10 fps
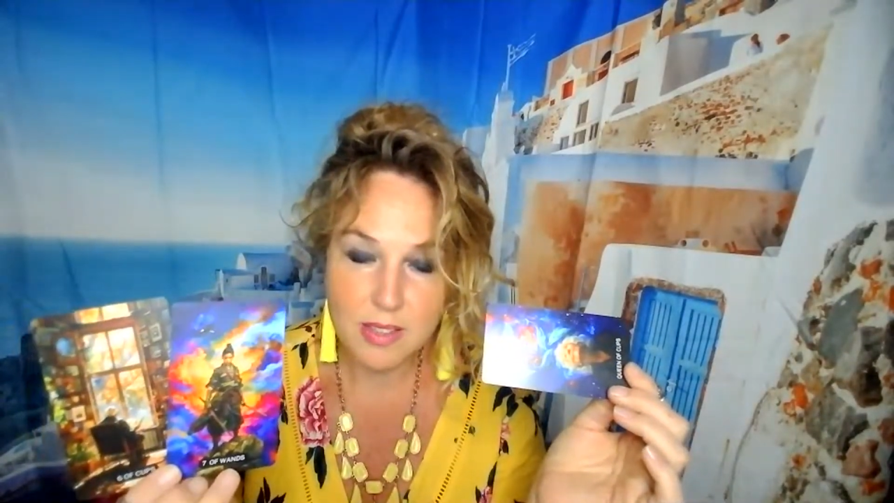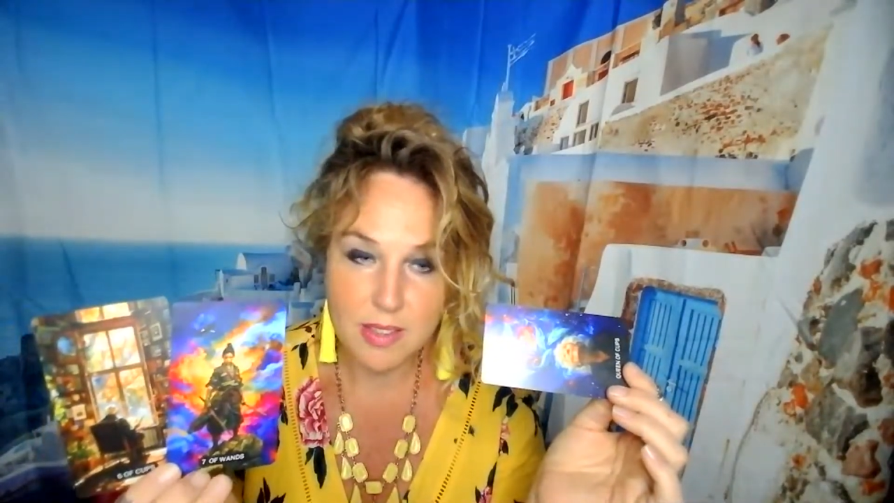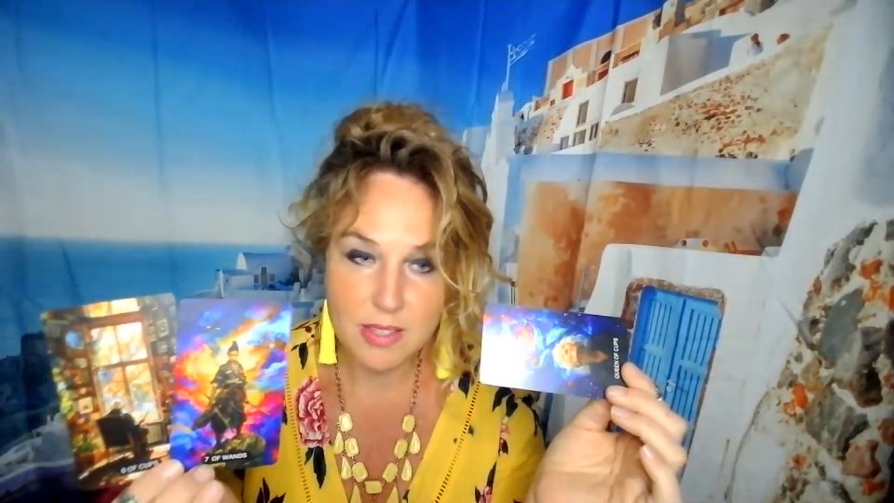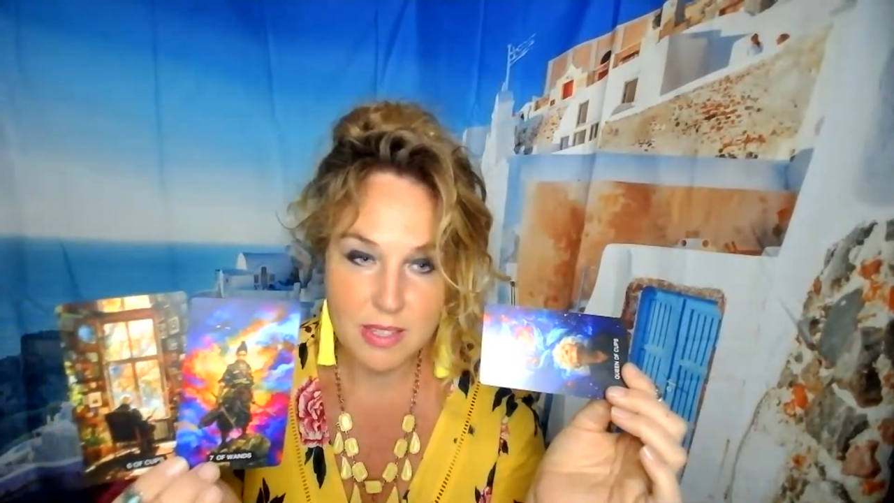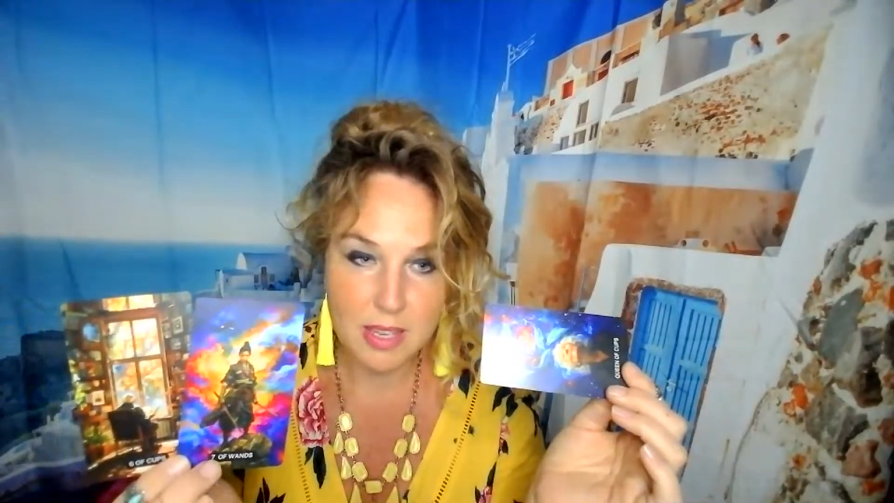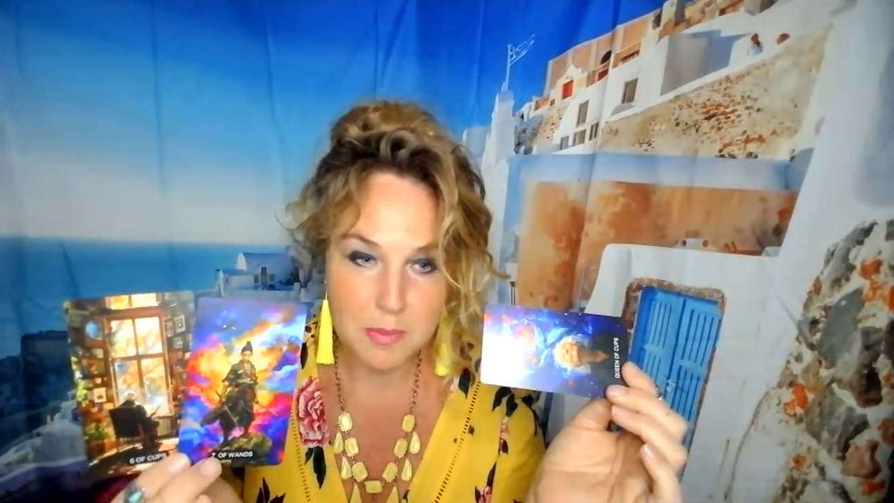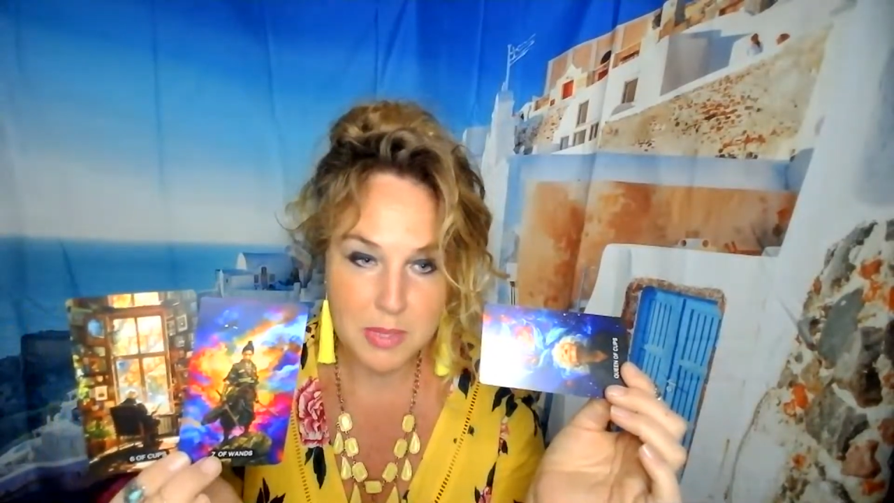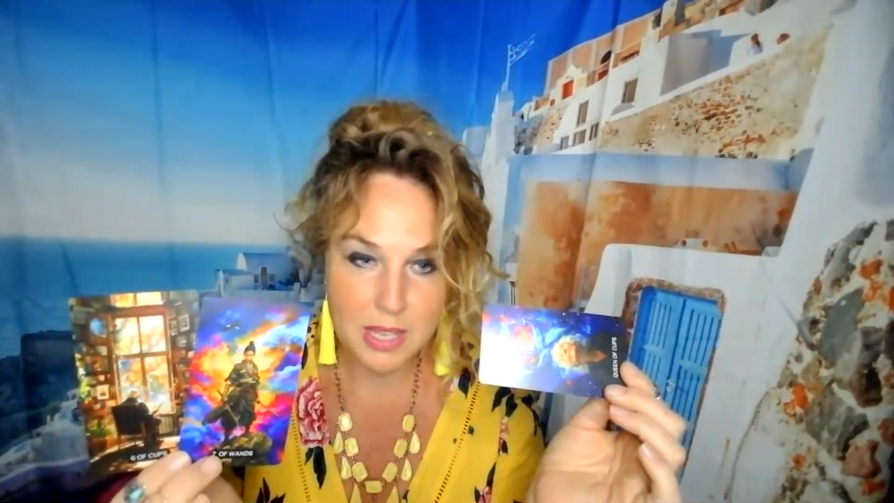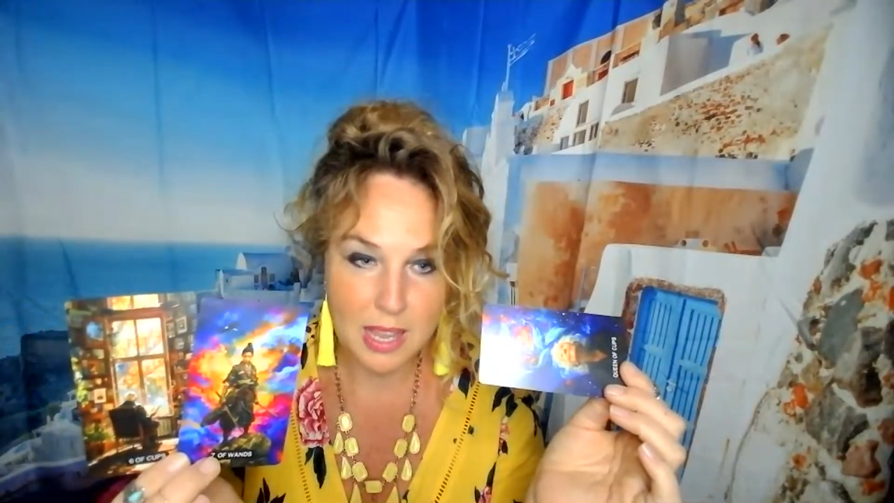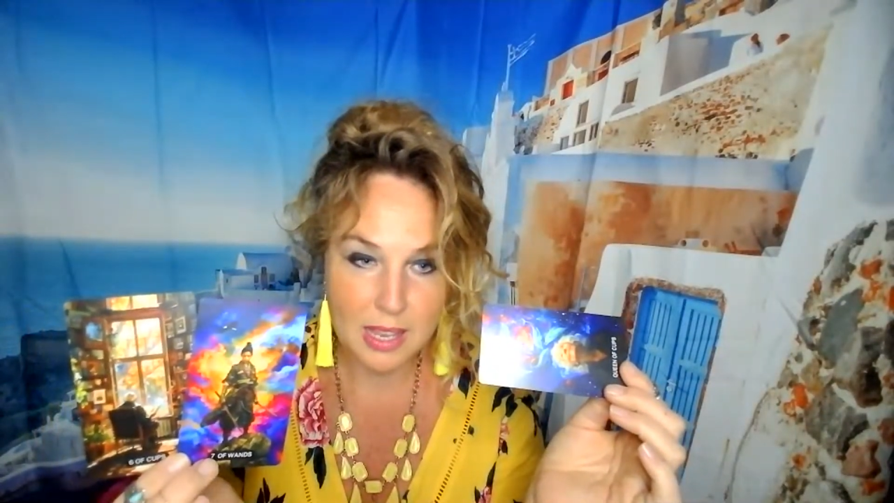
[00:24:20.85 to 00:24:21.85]
This is him
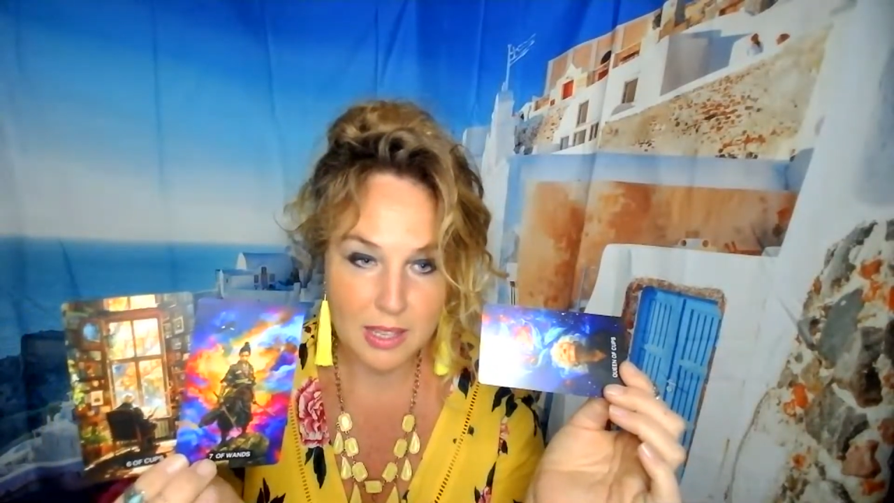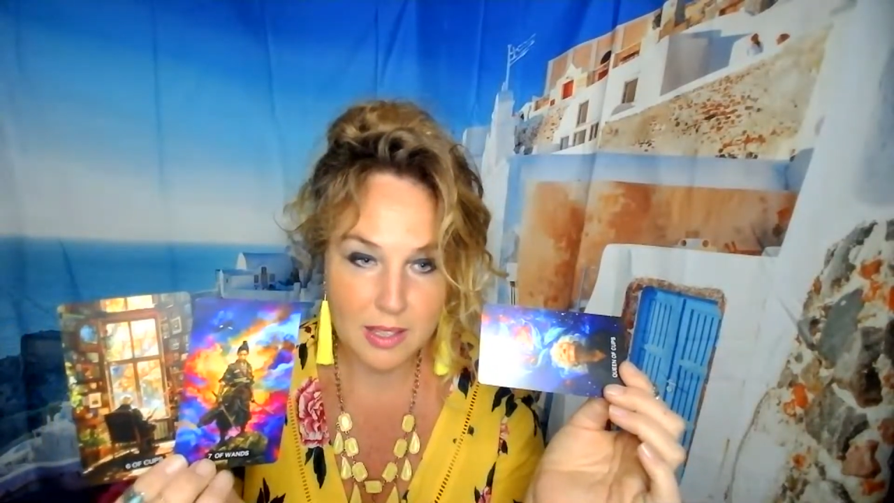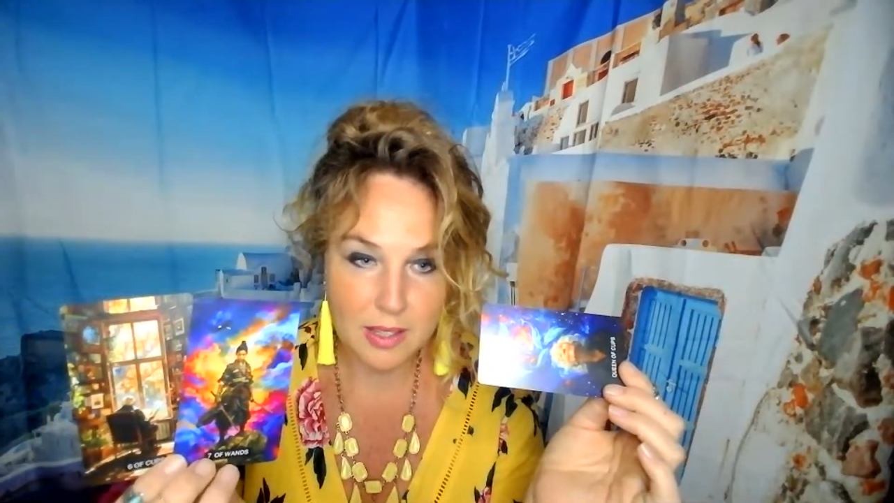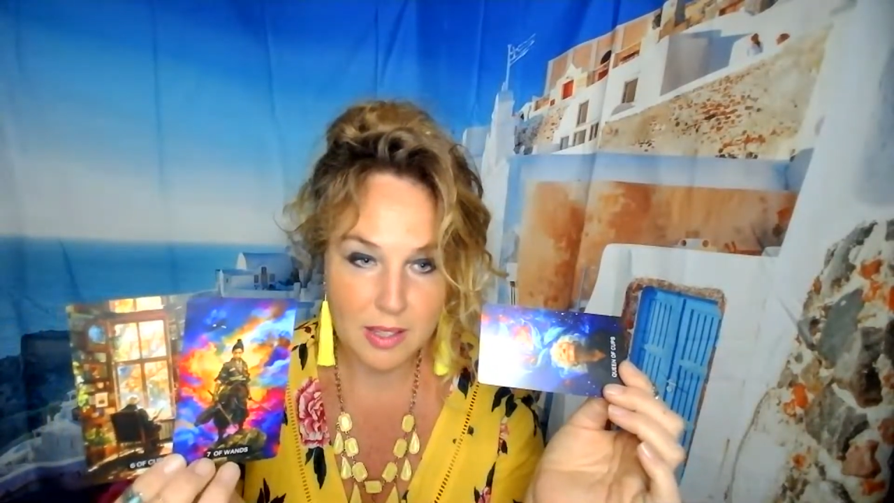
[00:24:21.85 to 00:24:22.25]
saying,